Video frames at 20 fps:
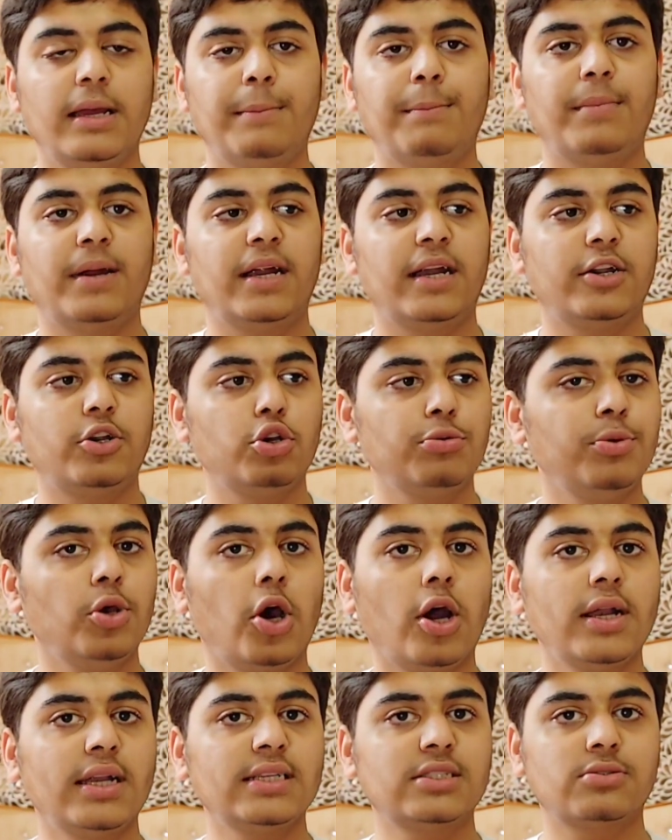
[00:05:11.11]
But to be
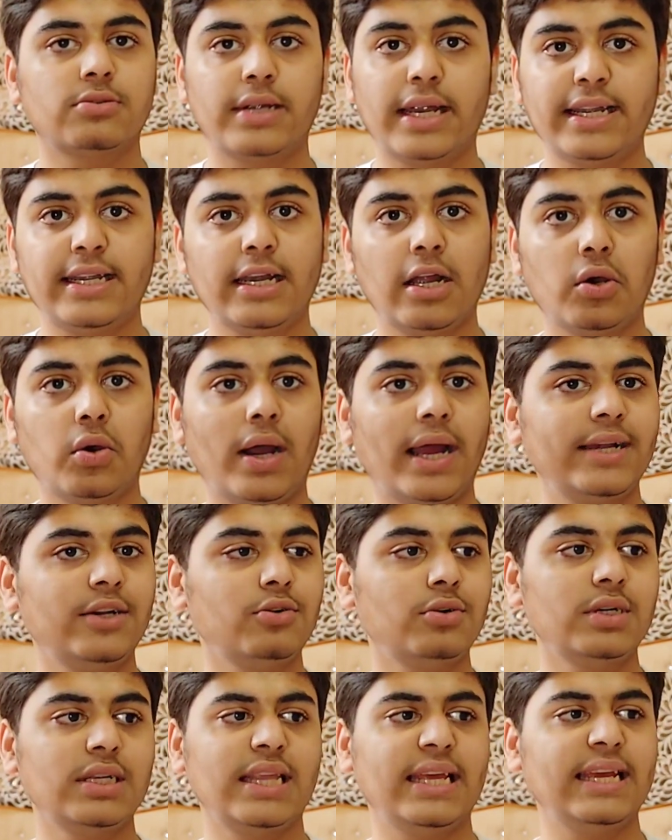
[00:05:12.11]
honest, right now I
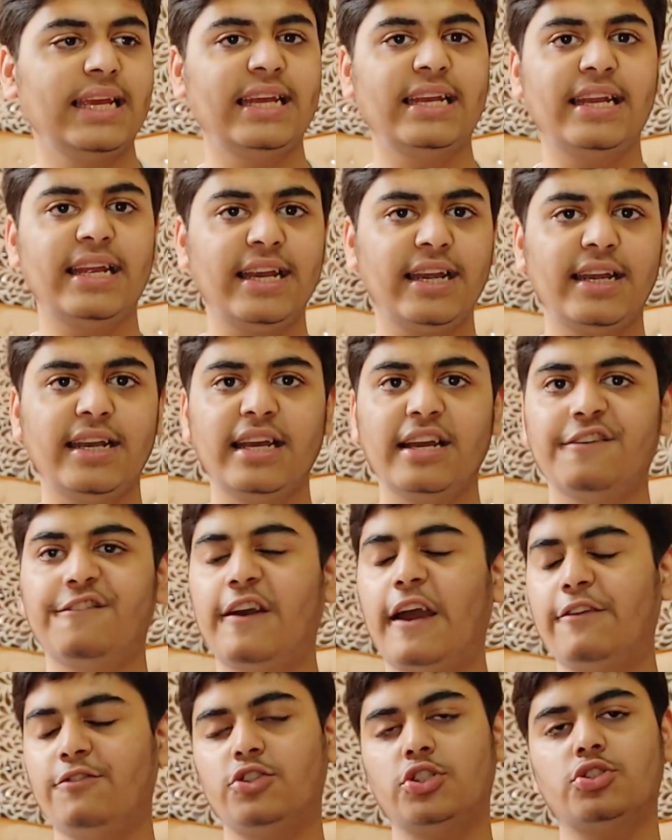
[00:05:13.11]
don't think in India
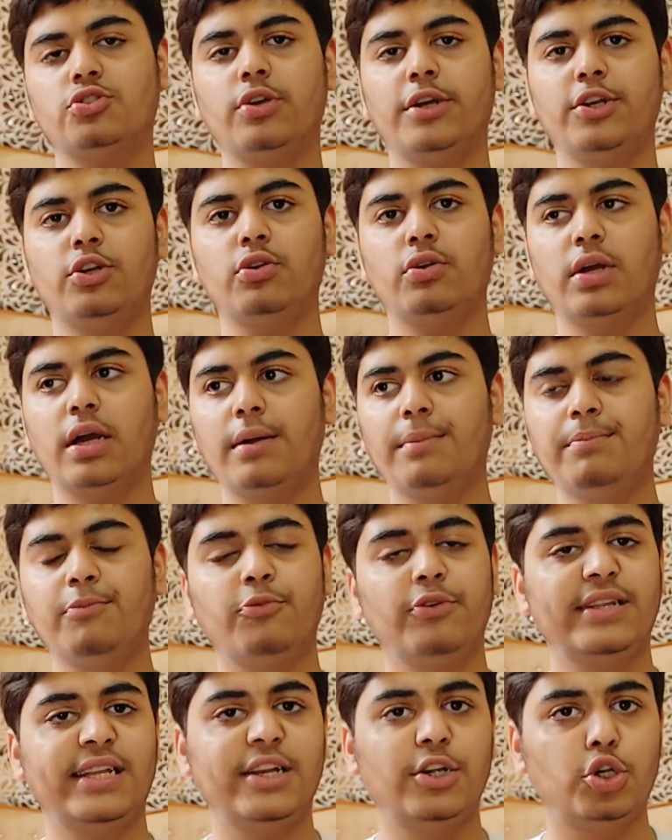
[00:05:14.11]
5G is going to come
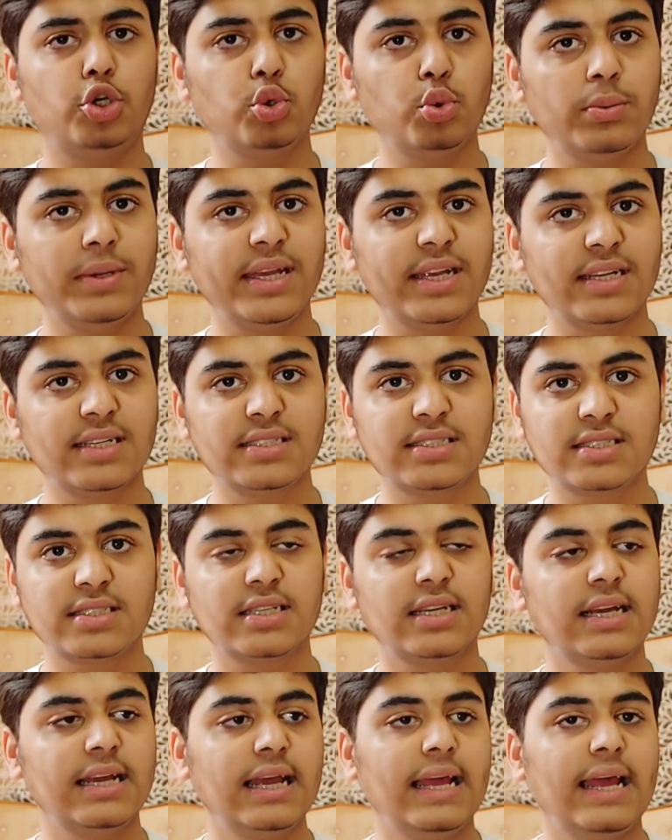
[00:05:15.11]
within 2 years,
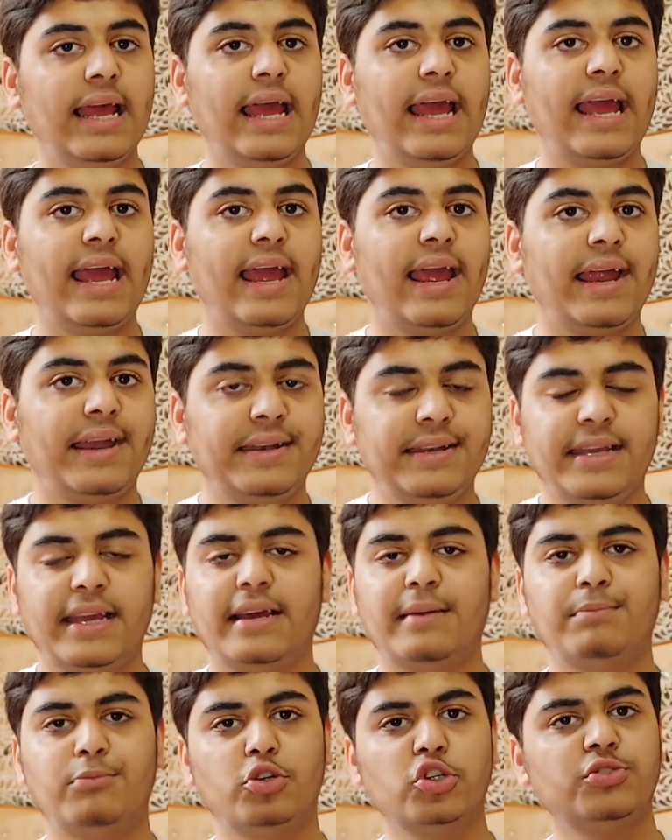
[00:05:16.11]
and
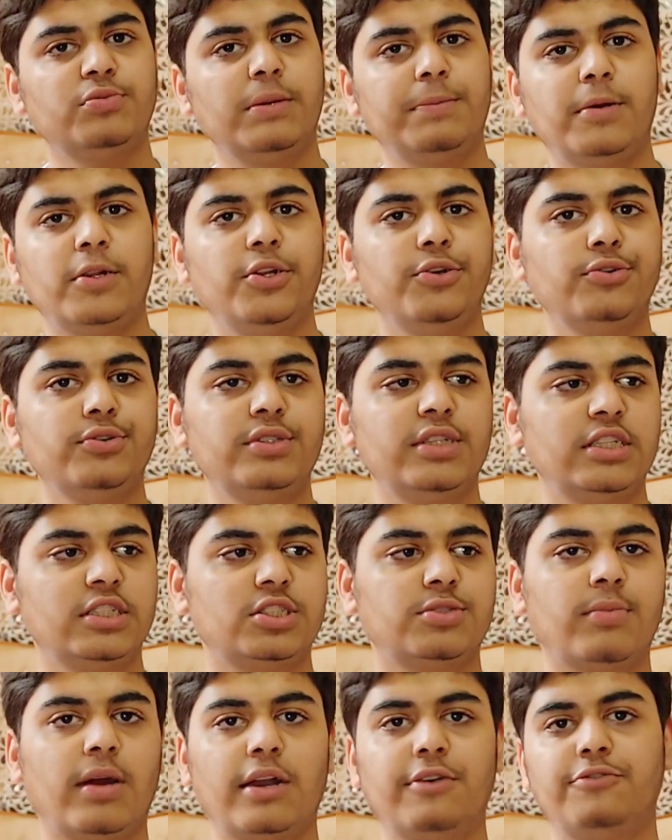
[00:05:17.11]
yeah, most people use their
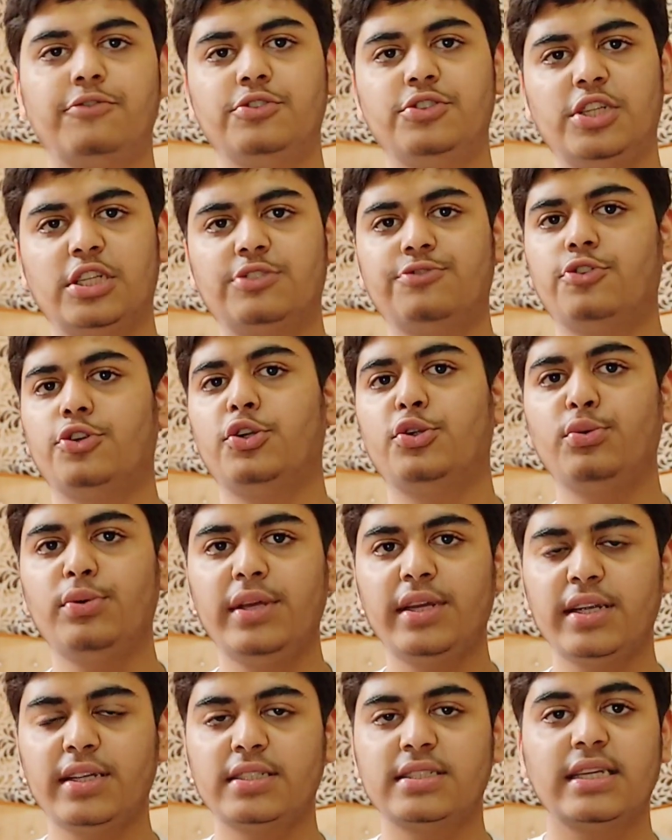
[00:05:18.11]
smartphone just for 2
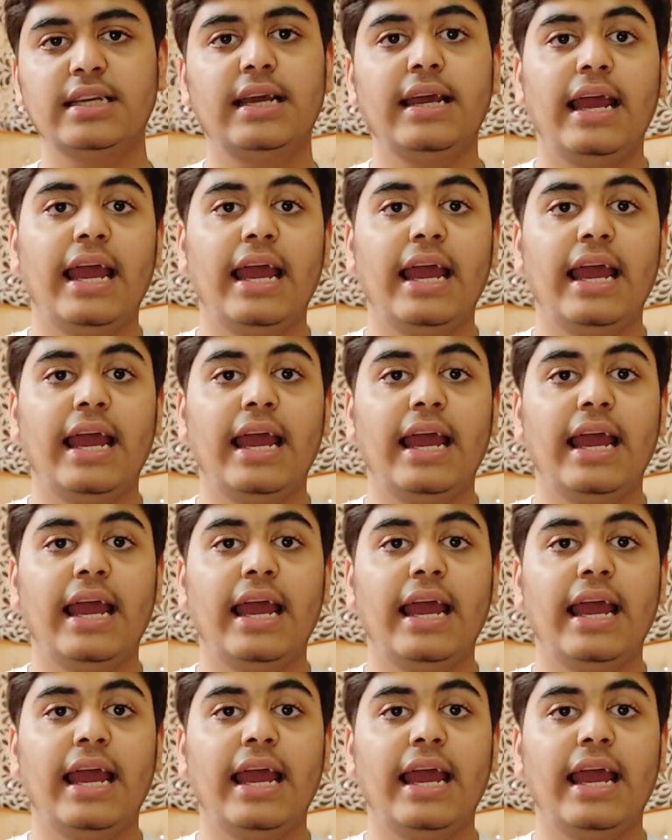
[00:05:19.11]
years.